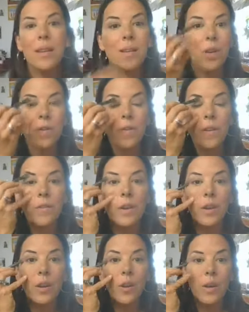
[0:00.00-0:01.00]
So I feel
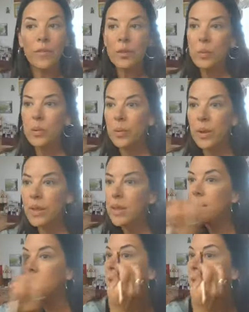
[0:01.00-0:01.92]
very comfortable with this.